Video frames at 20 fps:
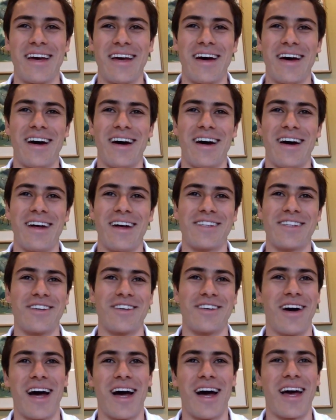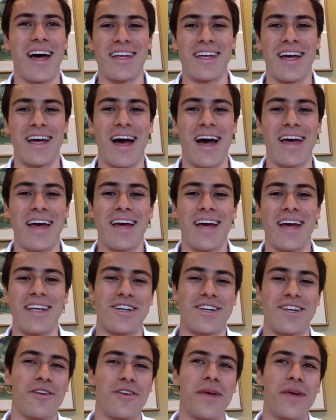so I
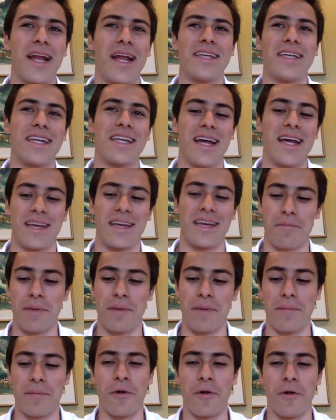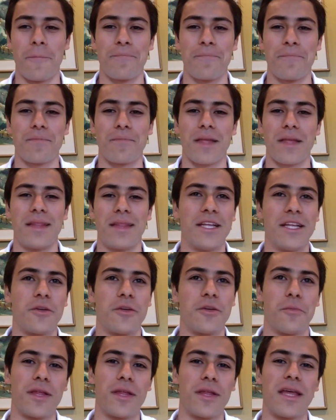started realizing like people need to
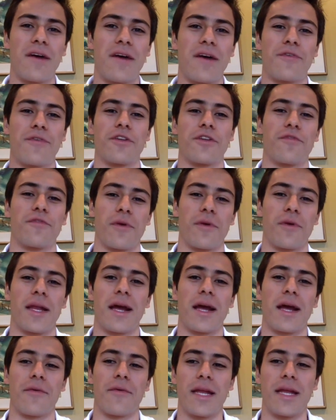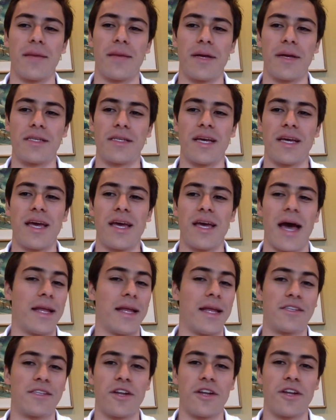put in the effort of creating a great image,
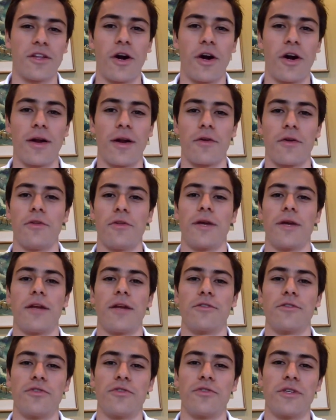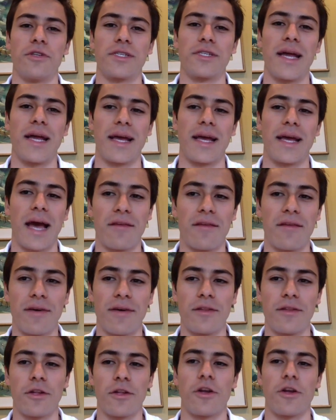and it's not hard at all. You can use tools like
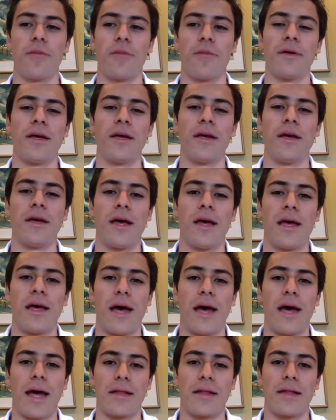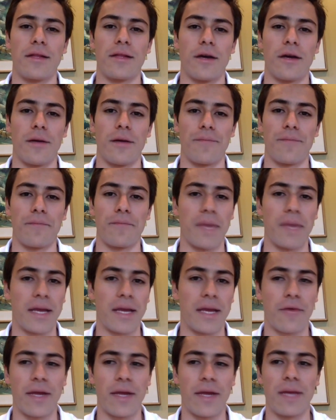Canva.com and make
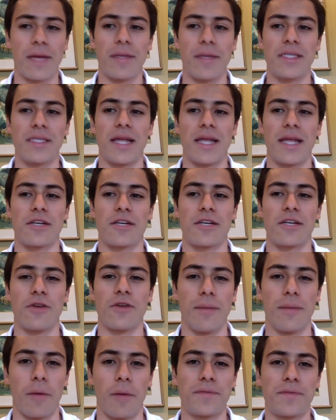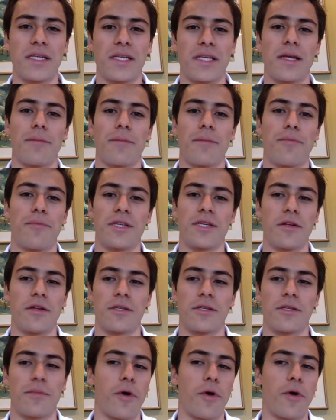a great image that actually pops and
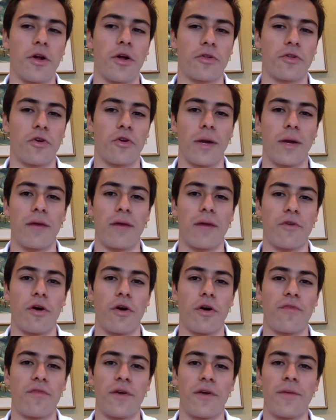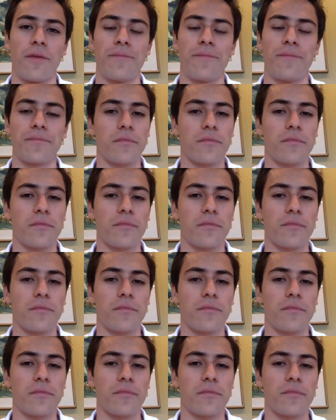pre-sells the product or whatever offer